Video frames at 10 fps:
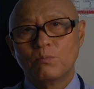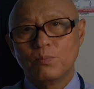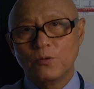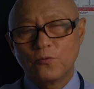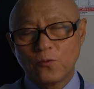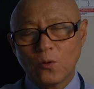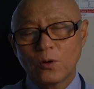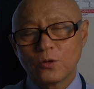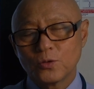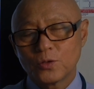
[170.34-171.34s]

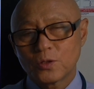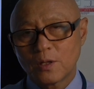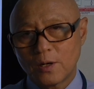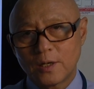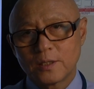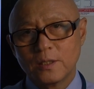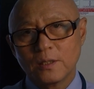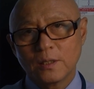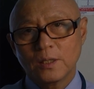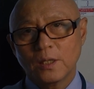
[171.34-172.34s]
before you start
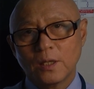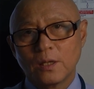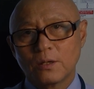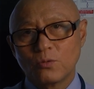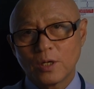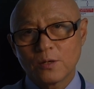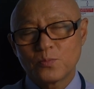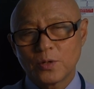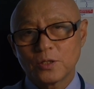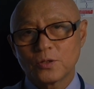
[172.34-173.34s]
the
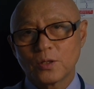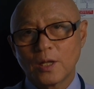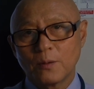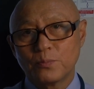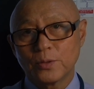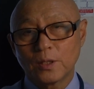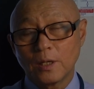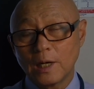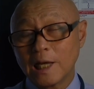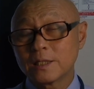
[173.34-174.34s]
recompression, they put
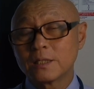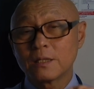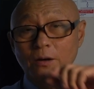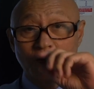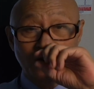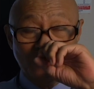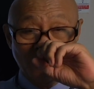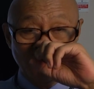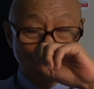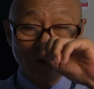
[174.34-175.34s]
lots of
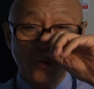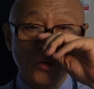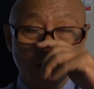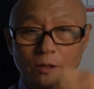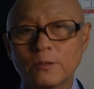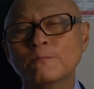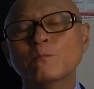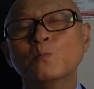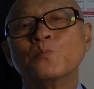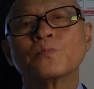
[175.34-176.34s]
fluid
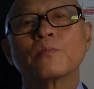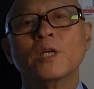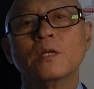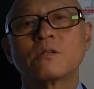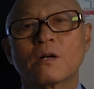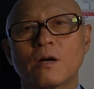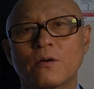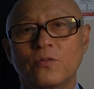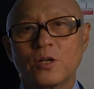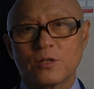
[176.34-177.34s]

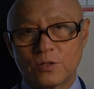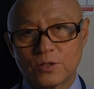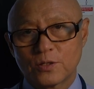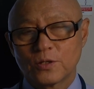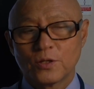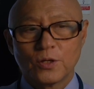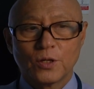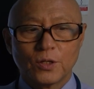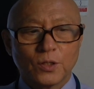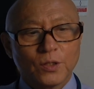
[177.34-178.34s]
intravenous
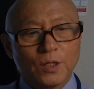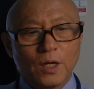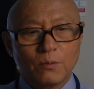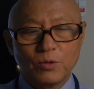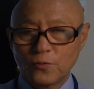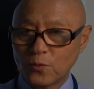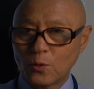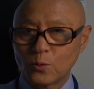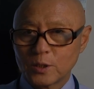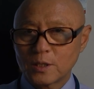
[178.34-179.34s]
uh,
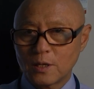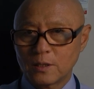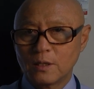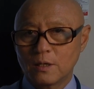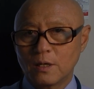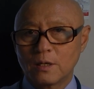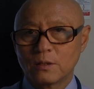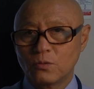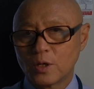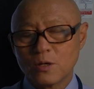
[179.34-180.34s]
before we start the
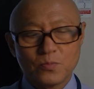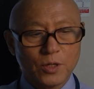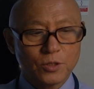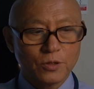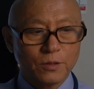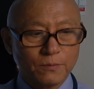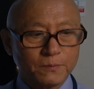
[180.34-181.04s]
recompression.